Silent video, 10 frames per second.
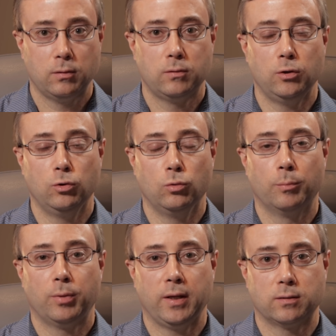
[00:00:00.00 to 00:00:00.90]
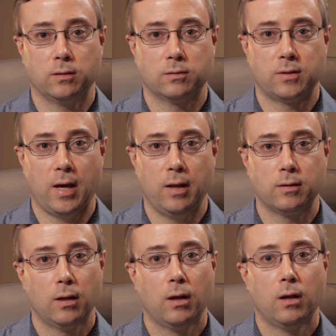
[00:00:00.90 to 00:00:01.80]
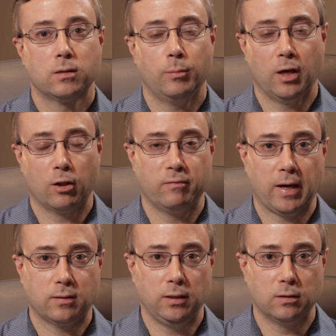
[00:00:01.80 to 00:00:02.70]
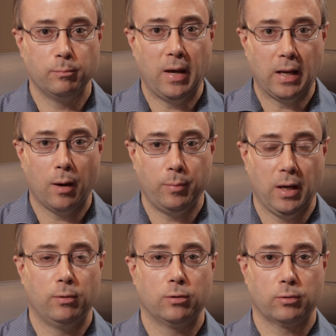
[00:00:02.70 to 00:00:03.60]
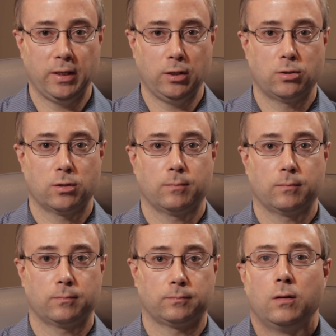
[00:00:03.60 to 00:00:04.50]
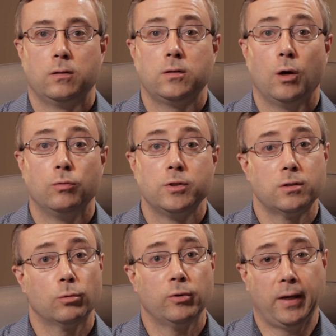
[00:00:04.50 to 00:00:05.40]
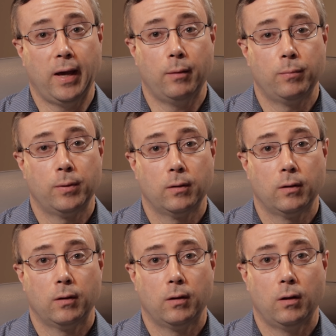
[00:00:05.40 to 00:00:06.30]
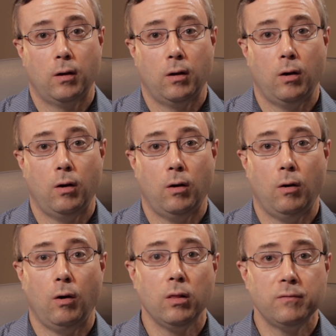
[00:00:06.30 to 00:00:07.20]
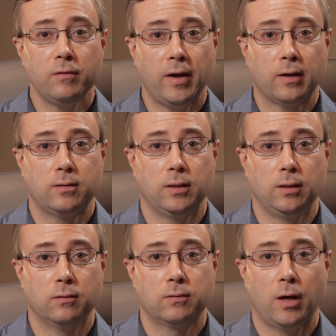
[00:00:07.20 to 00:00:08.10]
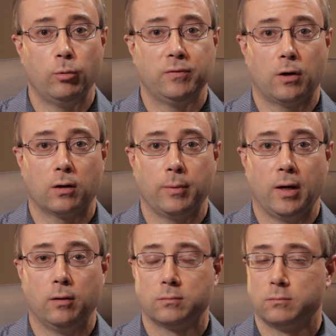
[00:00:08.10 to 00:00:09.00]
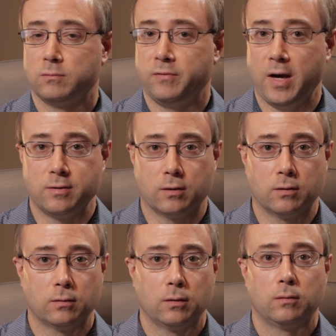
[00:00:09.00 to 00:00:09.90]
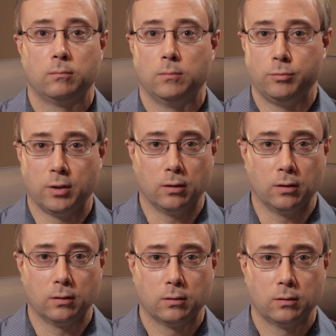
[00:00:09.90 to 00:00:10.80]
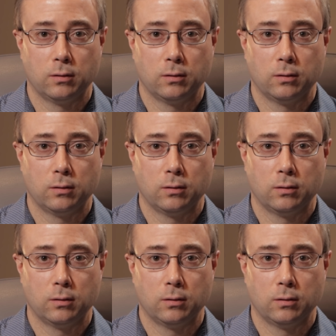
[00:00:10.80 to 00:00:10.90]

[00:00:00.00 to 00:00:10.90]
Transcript: to places that some of the other vaccines may not be able to reach. So just to recap, all of the vaccines that we've talked about, Pfizer, Moderna,